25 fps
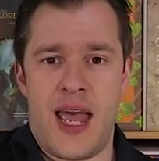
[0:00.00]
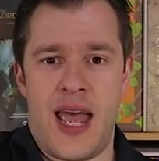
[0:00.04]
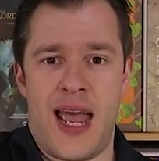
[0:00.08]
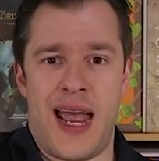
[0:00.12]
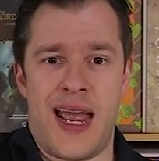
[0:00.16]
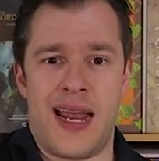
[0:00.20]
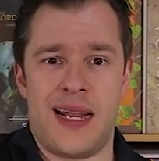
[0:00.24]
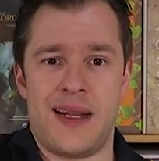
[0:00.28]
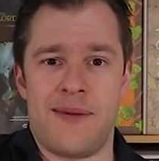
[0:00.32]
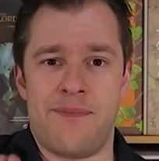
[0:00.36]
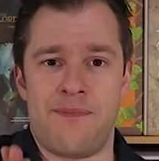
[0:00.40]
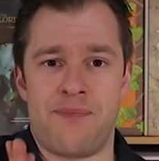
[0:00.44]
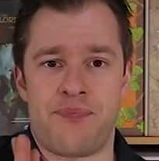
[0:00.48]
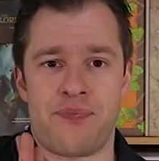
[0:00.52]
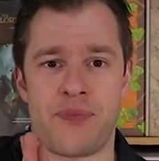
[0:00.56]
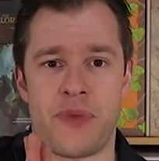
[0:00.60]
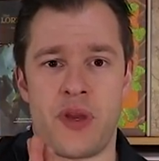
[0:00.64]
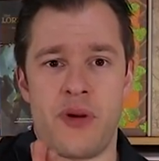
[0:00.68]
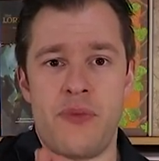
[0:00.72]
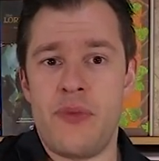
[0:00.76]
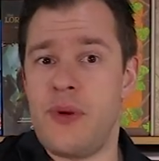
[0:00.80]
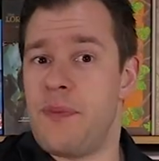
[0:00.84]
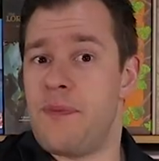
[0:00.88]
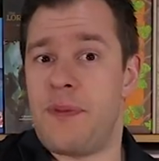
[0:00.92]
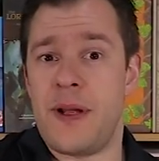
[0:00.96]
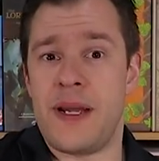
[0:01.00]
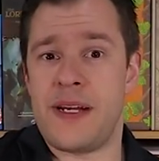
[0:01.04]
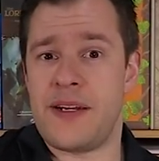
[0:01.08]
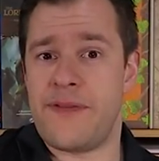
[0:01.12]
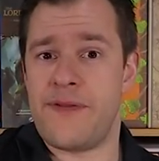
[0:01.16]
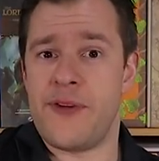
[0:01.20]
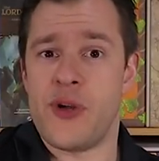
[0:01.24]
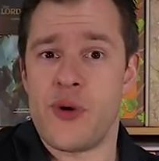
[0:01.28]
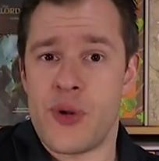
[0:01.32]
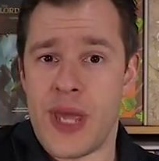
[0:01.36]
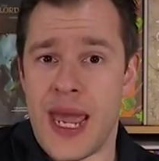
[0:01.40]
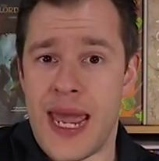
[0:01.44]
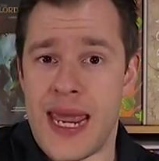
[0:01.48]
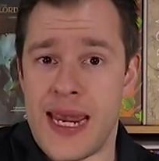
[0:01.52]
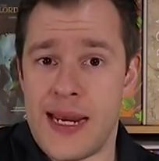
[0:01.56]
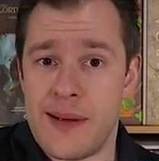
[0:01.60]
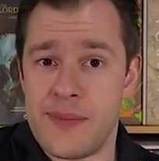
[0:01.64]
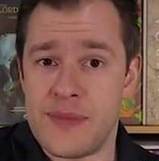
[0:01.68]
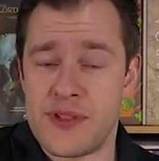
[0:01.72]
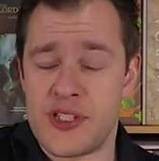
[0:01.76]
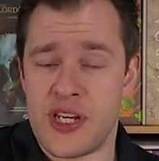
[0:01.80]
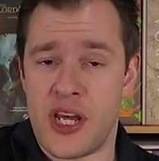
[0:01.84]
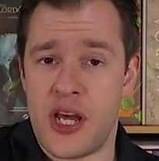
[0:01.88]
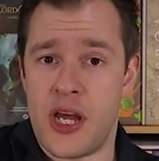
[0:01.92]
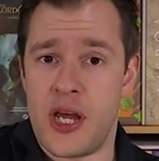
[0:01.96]
and we played a few
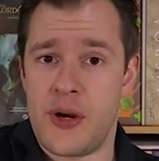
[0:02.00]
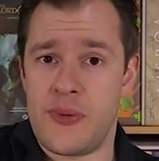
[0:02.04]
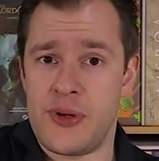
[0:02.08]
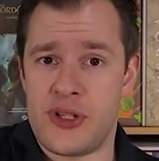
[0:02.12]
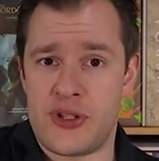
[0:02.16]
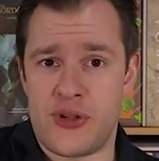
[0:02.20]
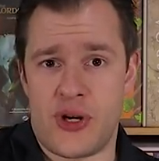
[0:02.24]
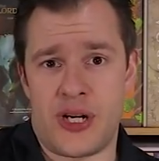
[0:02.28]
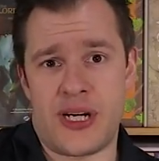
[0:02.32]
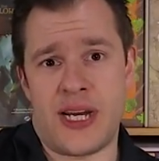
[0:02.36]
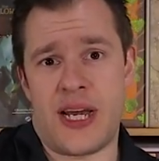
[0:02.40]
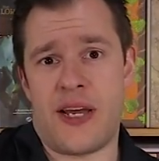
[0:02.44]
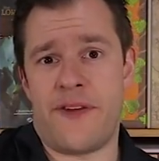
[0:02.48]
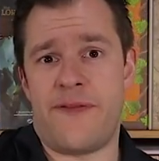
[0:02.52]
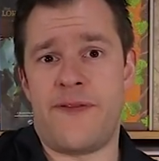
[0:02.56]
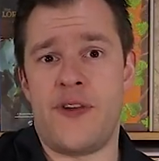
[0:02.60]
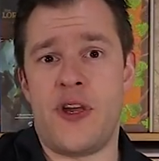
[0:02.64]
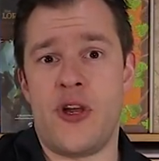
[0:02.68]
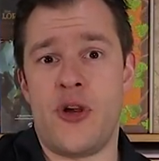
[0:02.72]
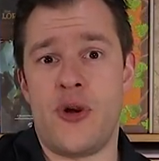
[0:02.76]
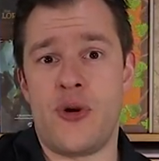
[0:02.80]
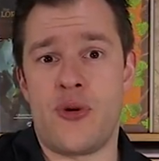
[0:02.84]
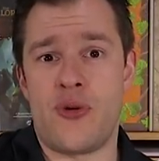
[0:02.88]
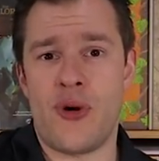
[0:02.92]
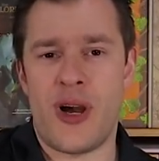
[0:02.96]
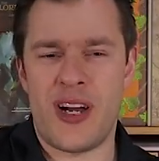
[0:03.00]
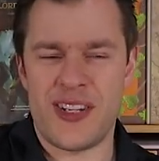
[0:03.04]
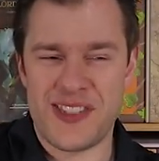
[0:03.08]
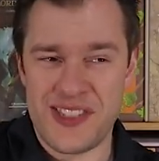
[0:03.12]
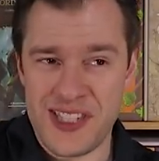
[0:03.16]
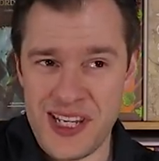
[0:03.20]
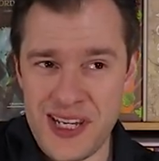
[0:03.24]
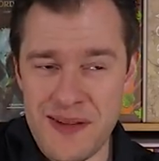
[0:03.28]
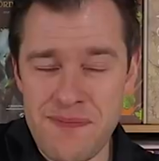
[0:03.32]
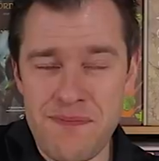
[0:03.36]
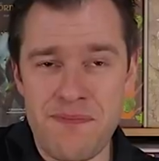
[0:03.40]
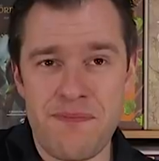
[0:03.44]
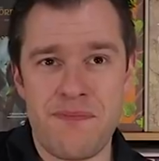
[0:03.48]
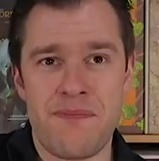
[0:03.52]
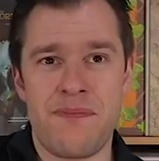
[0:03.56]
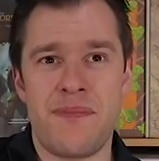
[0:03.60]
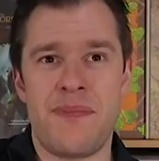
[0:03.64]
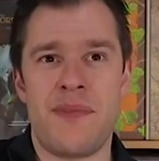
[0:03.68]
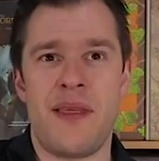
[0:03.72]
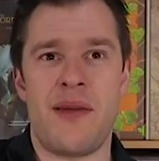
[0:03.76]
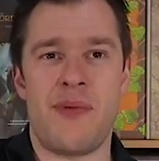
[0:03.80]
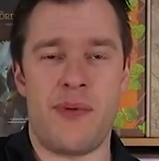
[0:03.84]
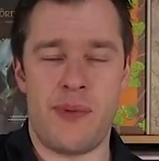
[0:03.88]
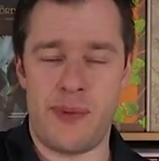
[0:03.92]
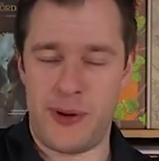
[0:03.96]
games. We tried out a few. Granted,
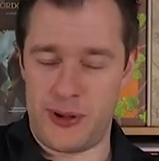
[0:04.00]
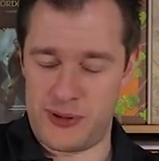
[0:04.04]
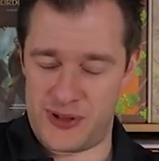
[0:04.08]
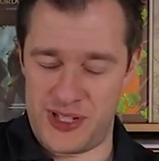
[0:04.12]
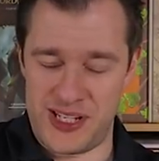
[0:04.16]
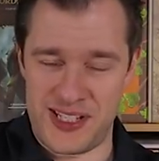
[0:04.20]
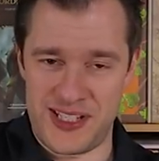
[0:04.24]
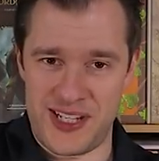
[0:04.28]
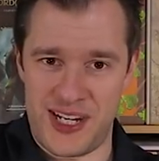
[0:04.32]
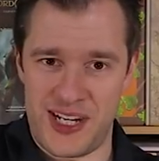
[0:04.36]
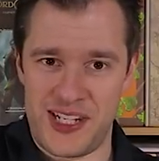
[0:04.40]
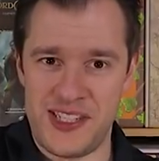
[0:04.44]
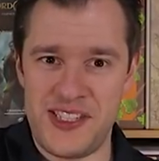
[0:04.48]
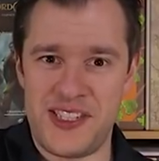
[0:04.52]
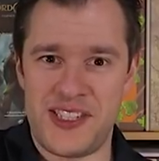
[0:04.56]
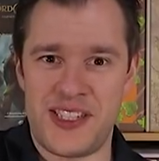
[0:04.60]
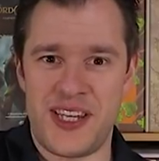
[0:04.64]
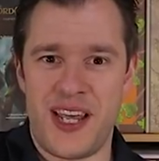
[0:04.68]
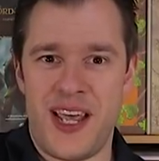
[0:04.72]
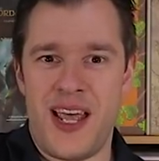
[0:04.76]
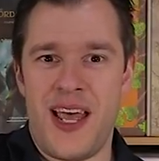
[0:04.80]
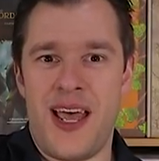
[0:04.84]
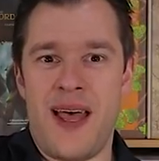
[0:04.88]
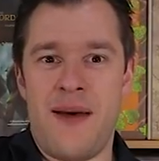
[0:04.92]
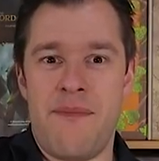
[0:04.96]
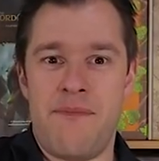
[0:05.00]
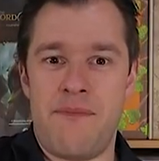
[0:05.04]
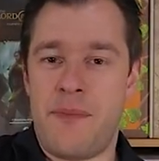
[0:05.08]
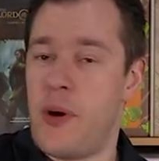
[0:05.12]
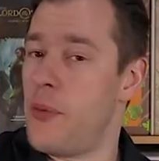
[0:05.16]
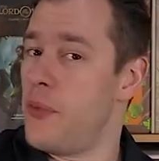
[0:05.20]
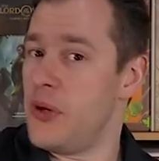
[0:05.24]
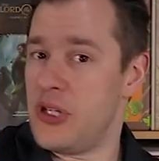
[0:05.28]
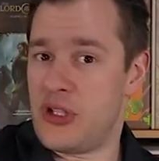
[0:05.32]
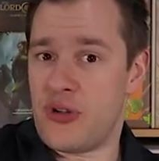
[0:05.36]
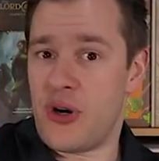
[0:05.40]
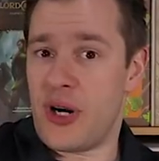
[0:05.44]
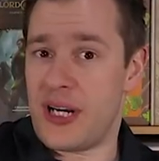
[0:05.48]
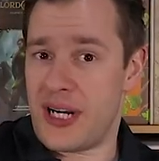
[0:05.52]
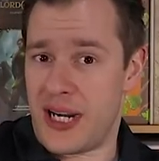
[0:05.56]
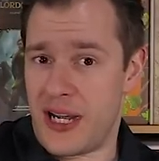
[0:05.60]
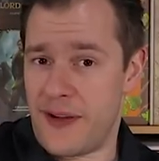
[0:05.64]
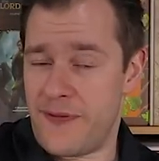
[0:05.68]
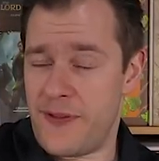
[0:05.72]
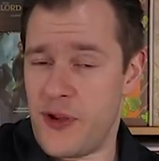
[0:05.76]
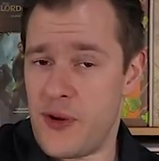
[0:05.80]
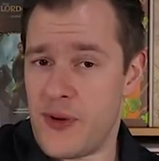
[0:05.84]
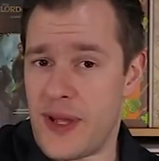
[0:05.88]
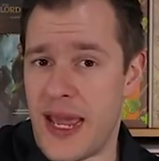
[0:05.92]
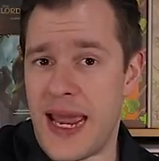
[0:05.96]
they were mostly duds, but we tried out
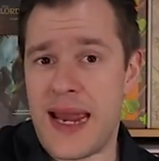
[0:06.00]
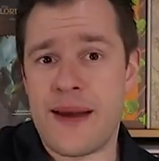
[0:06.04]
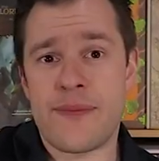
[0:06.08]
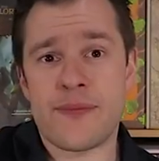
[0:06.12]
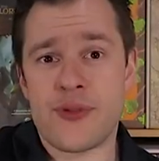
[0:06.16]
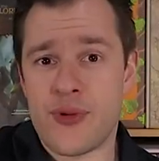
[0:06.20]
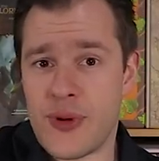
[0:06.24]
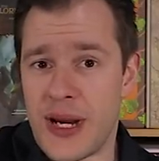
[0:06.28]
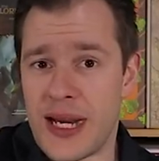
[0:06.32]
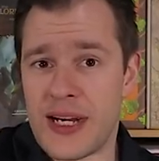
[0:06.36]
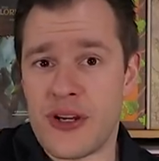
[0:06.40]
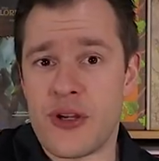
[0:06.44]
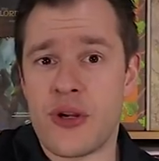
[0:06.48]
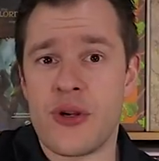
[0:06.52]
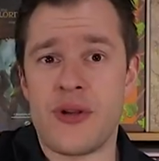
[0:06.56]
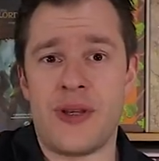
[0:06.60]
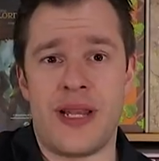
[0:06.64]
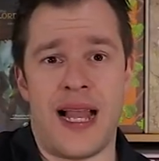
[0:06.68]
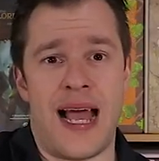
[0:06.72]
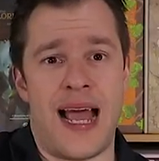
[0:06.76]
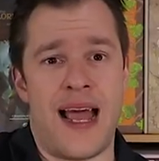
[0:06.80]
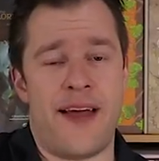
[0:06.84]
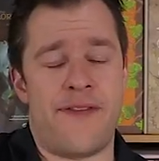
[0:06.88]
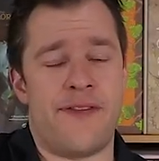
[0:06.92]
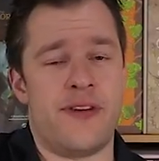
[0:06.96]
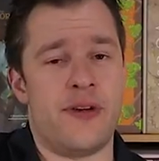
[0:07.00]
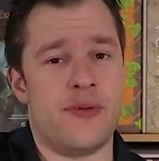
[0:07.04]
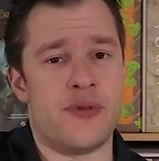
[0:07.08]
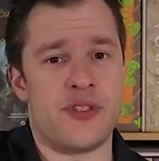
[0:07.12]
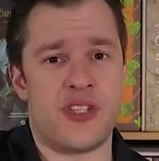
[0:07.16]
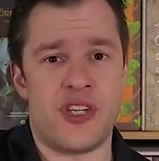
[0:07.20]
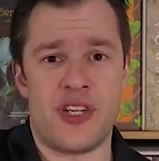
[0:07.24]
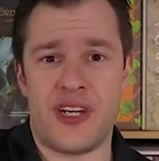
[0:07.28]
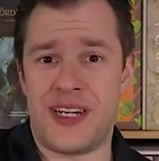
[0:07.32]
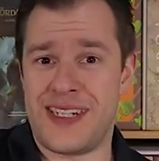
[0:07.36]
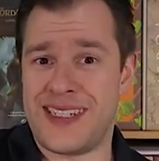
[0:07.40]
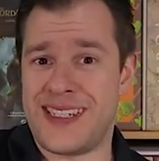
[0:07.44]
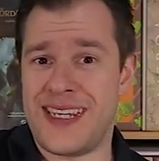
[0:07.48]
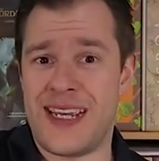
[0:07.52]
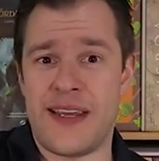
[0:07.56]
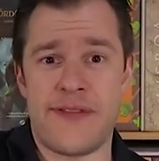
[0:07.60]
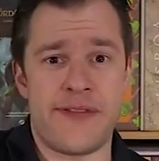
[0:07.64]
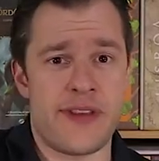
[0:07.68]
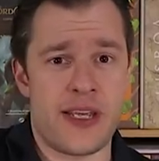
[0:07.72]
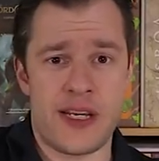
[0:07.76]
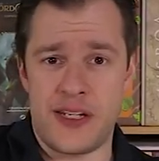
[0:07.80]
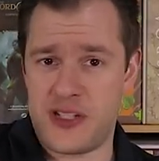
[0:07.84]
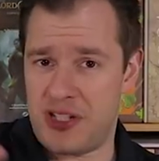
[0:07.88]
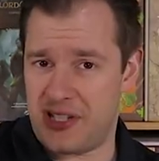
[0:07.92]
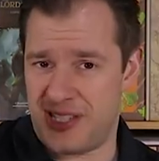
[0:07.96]
a few games. We had a good laugh, and it was a nice
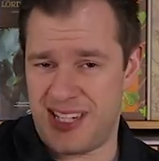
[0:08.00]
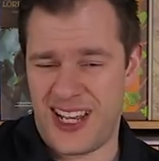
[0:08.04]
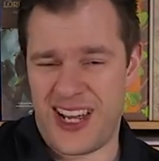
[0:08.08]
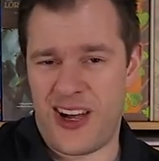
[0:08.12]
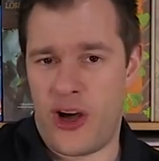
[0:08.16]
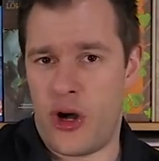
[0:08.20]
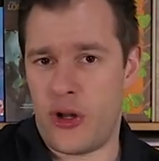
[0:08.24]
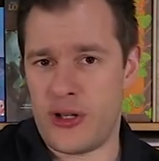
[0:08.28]
evening just at a